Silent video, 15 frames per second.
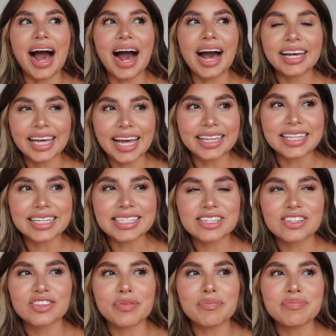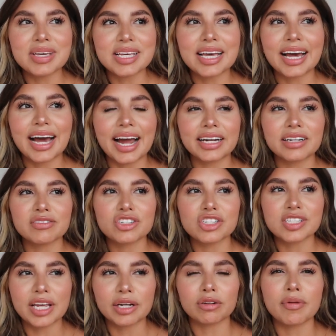again, this is me kind of
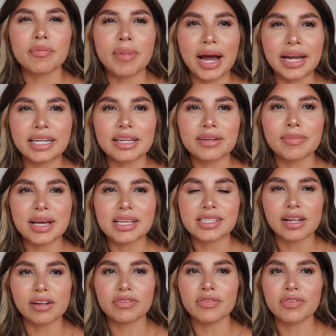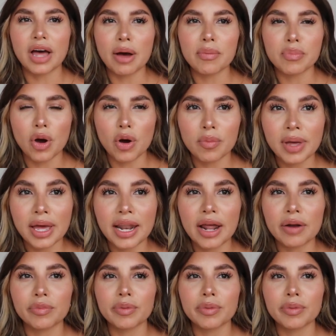just like reminding myself of that moment and